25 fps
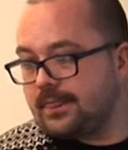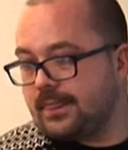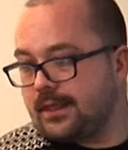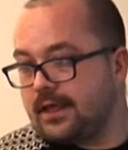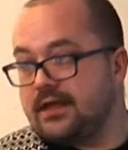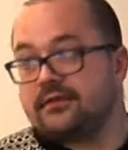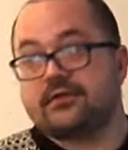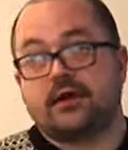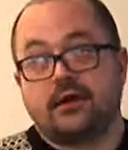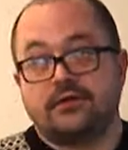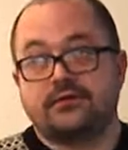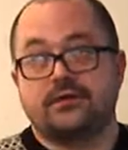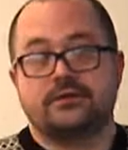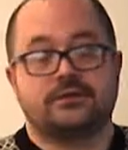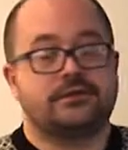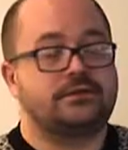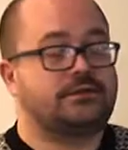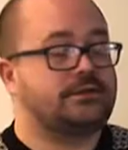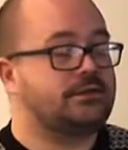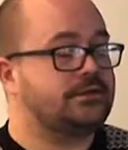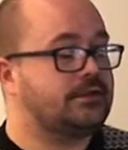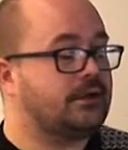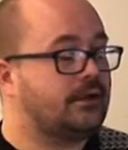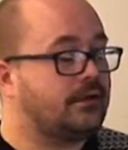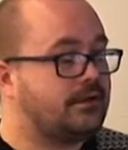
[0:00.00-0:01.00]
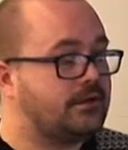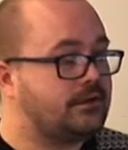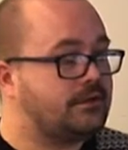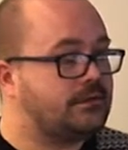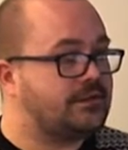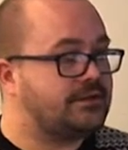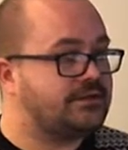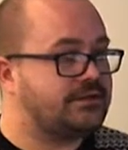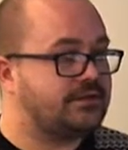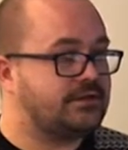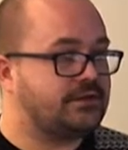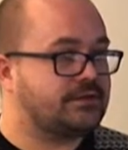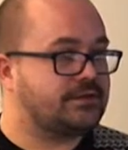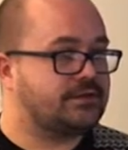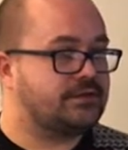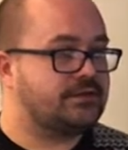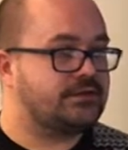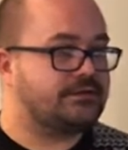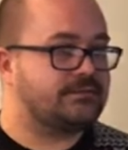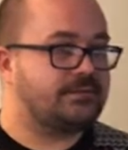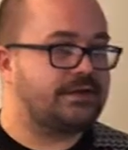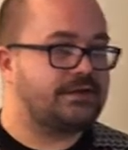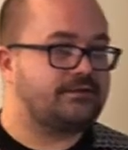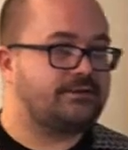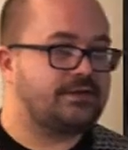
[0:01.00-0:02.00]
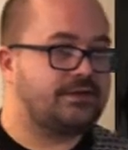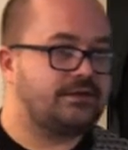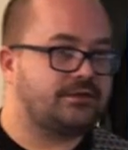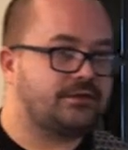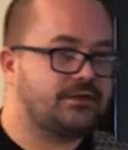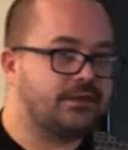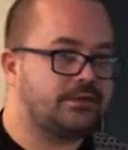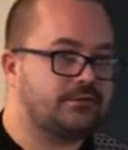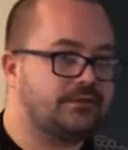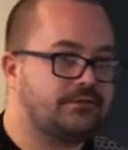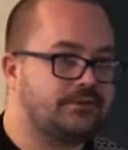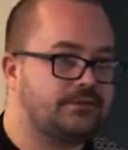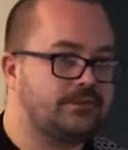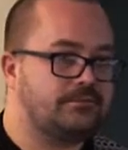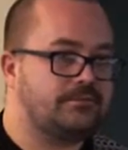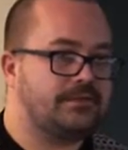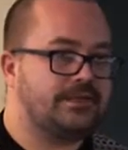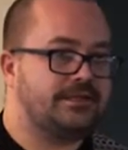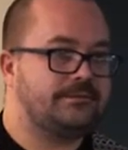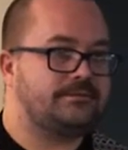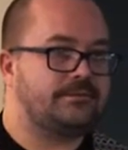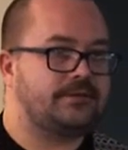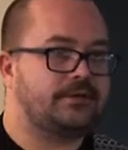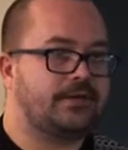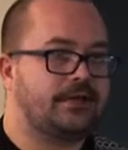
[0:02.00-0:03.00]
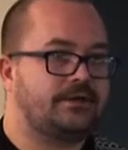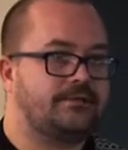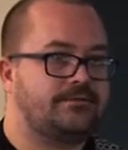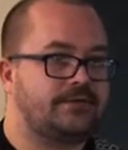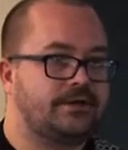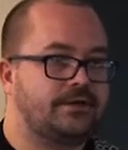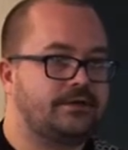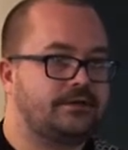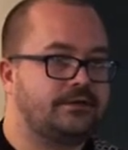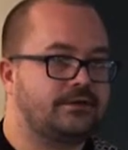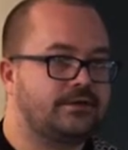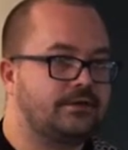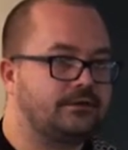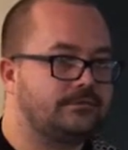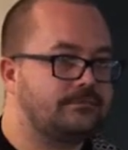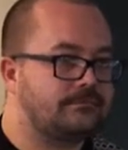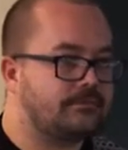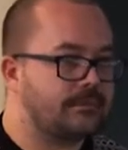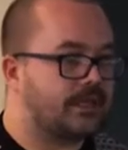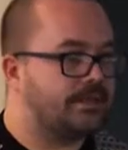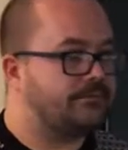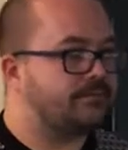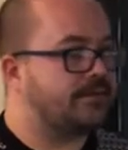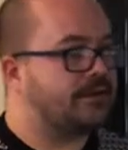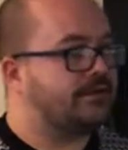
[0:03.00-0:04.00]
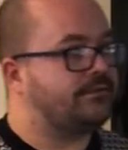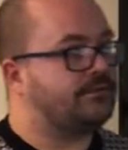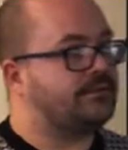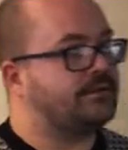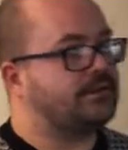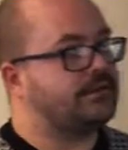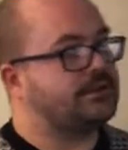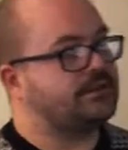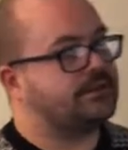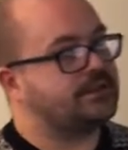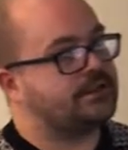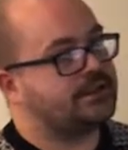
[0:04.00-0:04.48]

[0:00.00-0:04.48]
It's also good to always discuss my research with new people. I found in my first